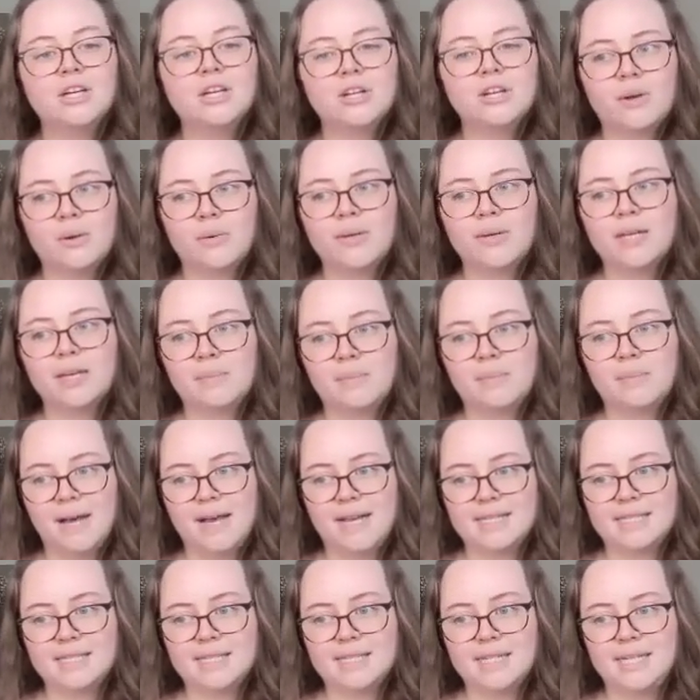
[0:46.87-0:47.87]
growing
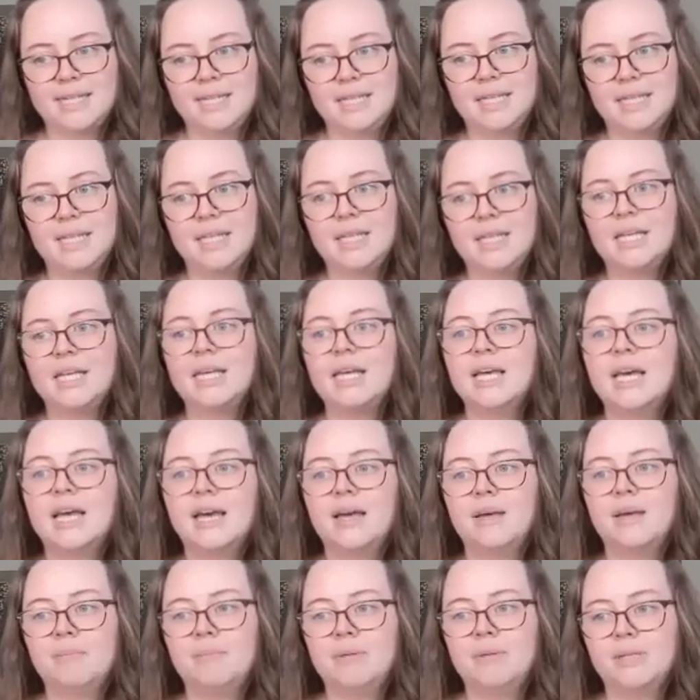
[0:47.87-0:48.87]
capacity,
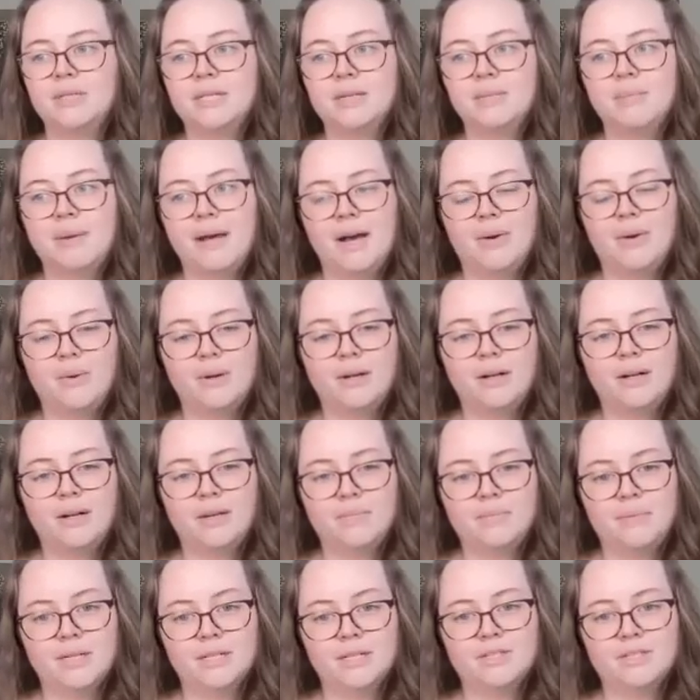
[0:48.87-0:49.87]
and building power
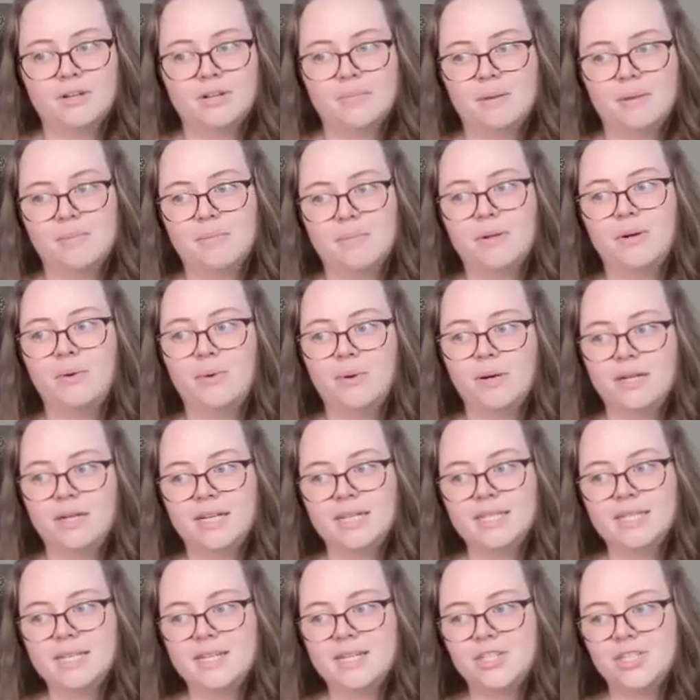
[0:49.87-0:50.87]
amongst our member
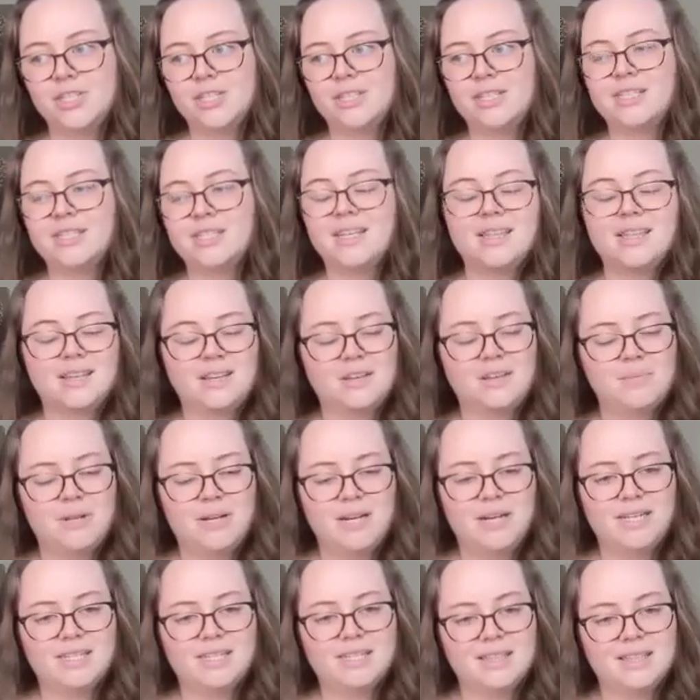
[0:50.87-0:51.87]
organizations and the
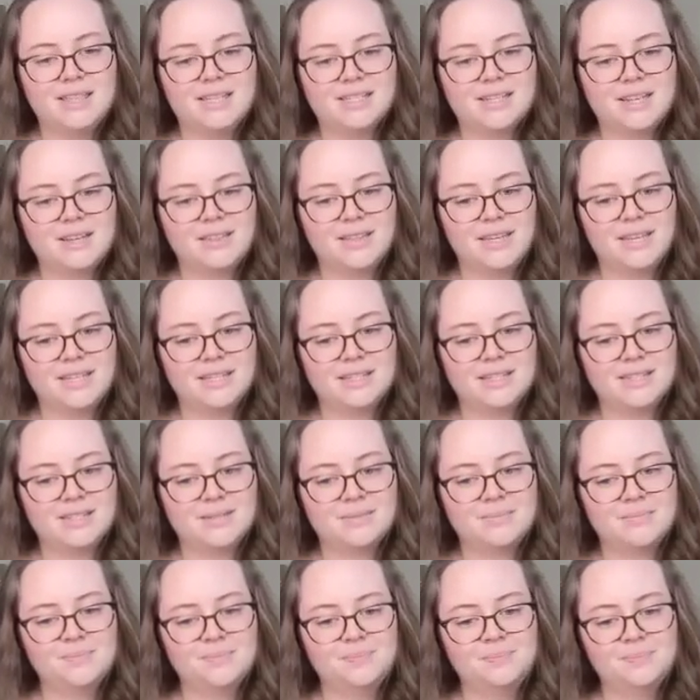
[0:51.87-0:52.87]
communities in the
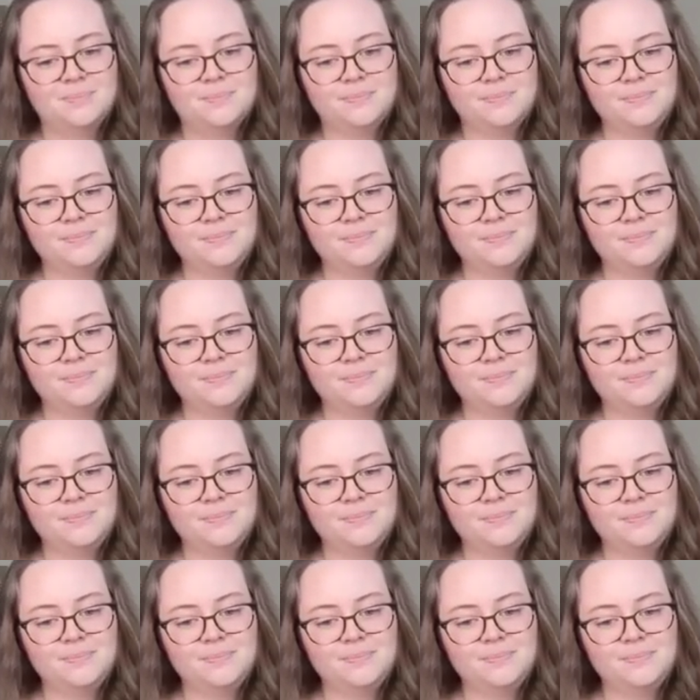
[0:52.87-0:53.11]
Southeast.